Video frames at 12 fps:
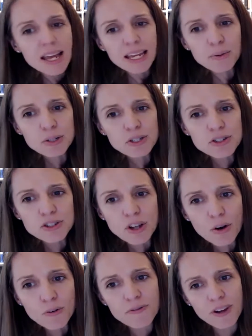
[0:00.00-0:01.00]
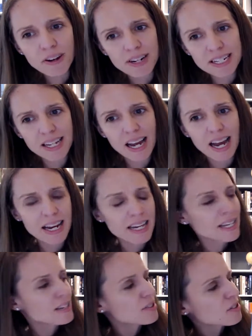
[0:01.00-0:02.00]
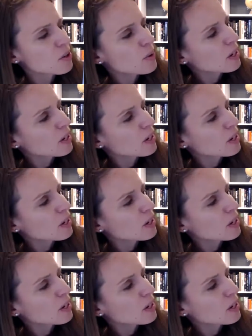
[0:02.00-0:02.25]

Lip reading: He was so very tiny, so